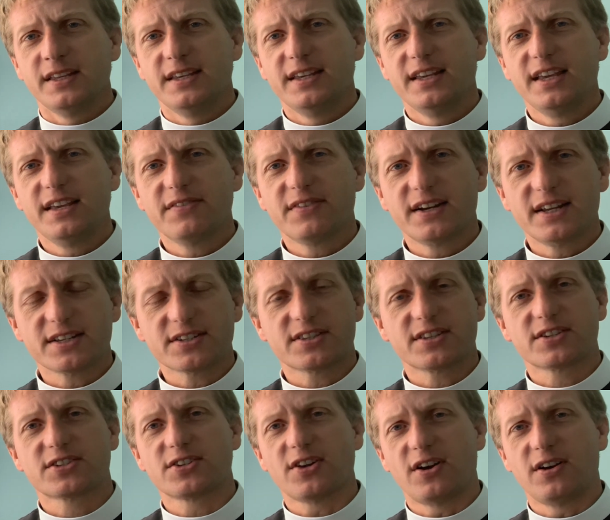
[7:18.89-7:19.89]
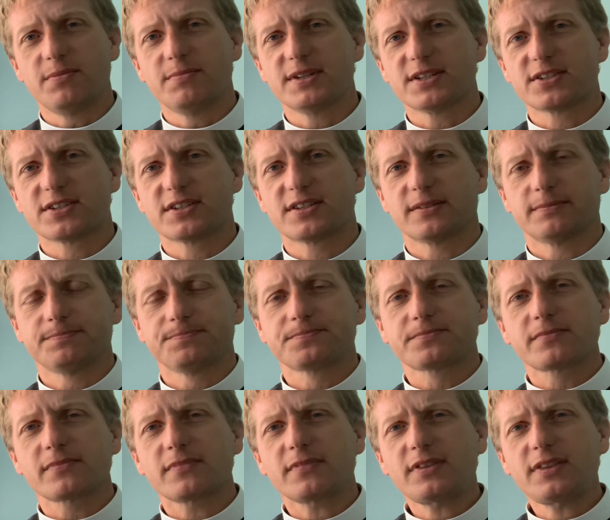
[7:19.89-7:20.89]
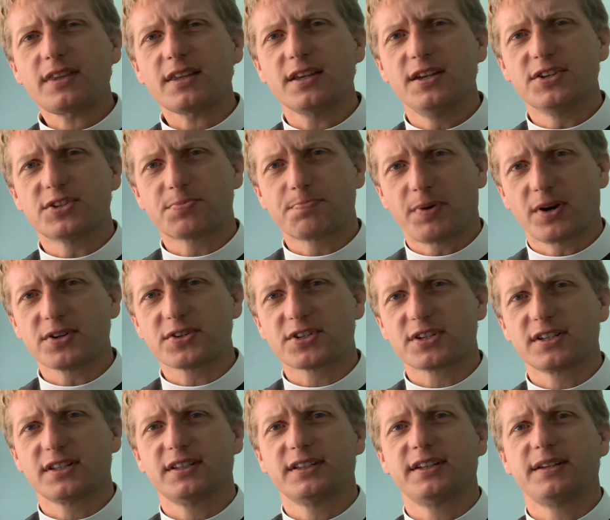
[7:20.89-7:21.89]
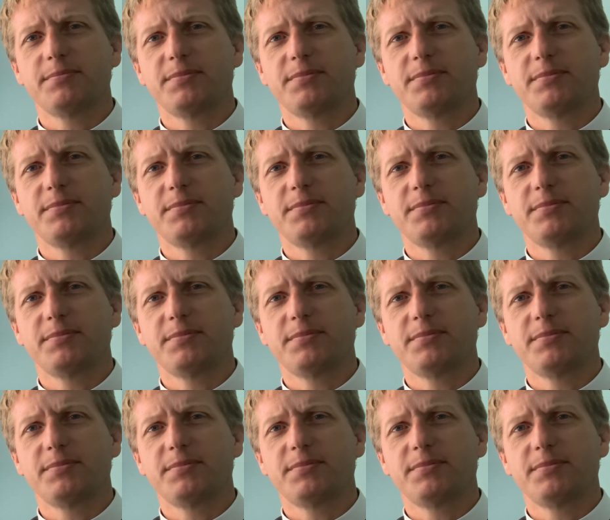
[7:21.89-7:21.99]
Even as the psalmist is personally